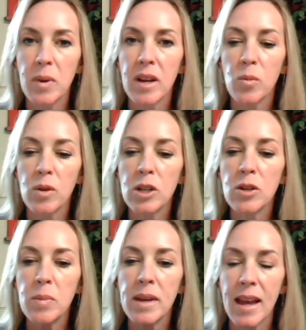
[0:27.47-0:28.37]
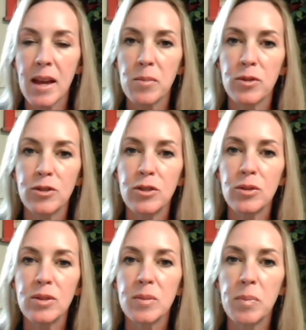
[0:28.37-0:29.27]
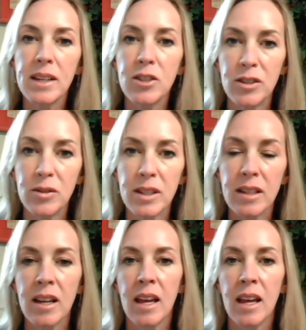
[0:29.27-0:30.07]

but I want you to be able to speak to it